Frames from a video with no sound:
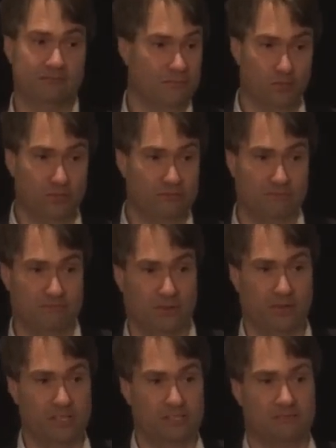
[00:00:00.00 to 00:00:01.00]
Good,
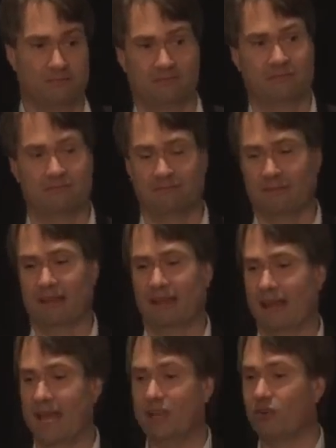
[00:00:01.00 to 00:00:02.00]
honest,
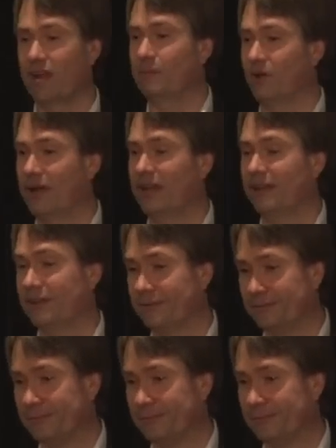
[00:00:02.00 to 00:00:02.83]
A-grade brand.